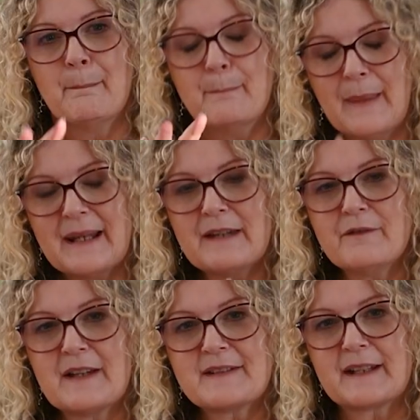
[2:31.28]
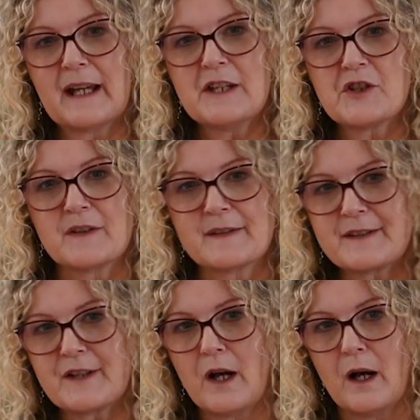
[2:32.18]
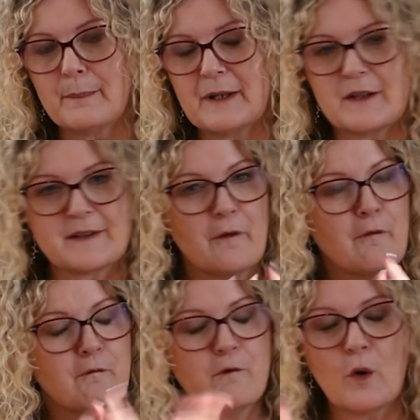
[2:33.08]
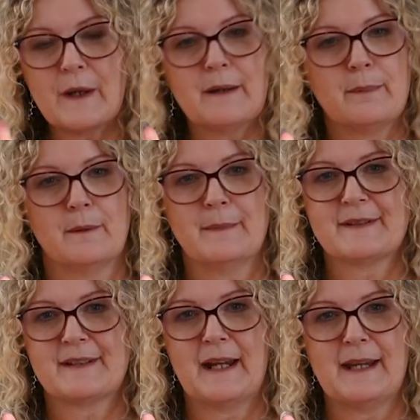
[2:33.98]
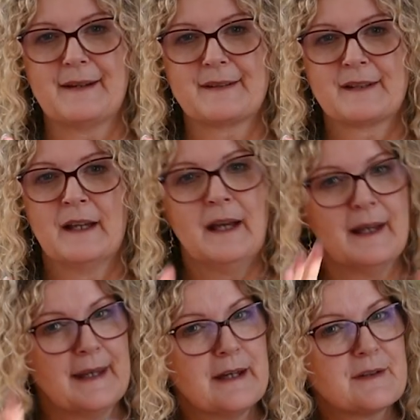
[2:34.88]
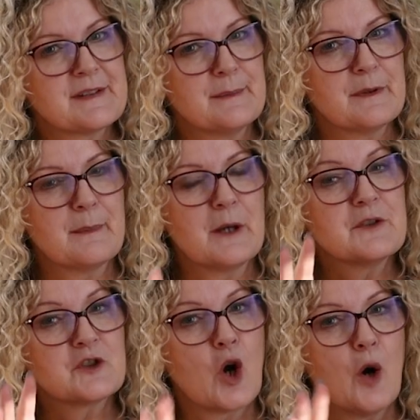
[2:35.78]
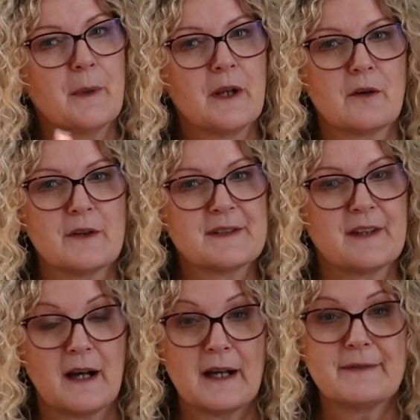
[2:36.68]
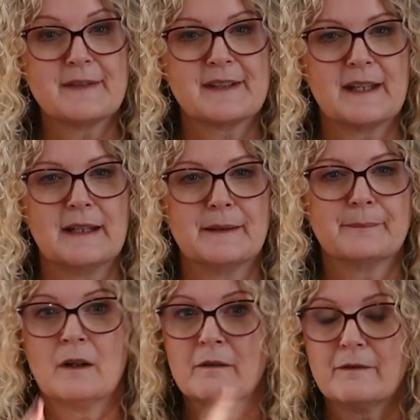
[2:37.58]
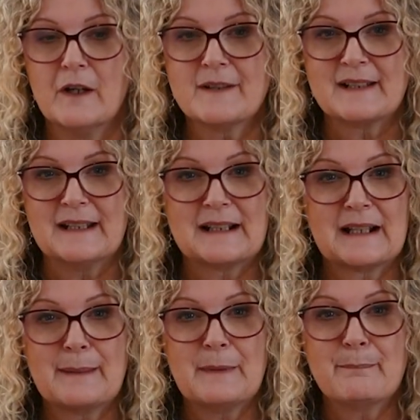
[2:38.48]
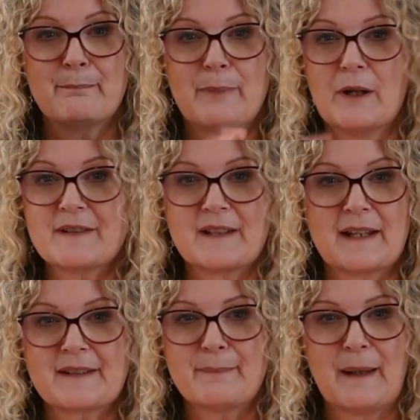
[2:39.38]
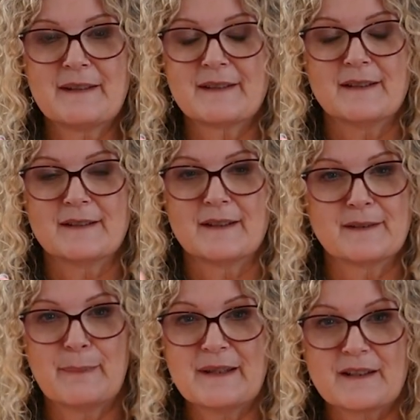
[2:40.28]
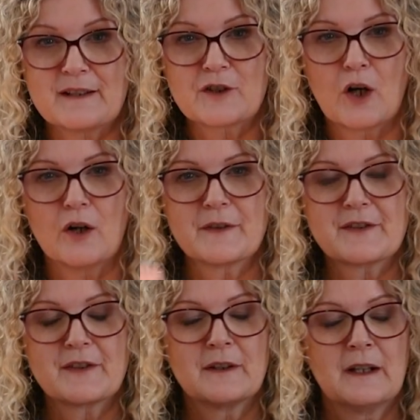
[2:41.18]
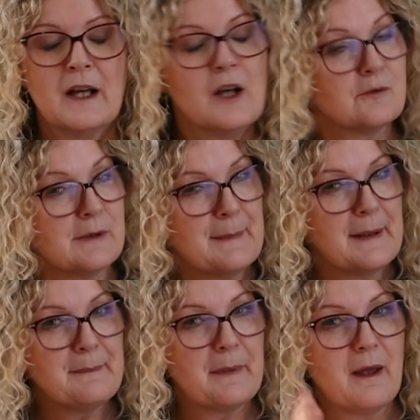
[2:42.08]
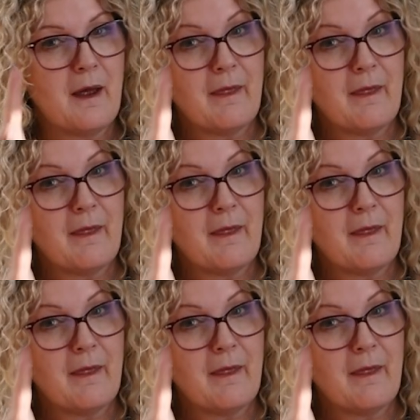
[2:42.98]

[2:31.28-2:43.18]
Many investigations start because of avoidable mistakes, and here are some of the most common errors that I've seen. Firstly, claiming personal expenses as business costs. Remember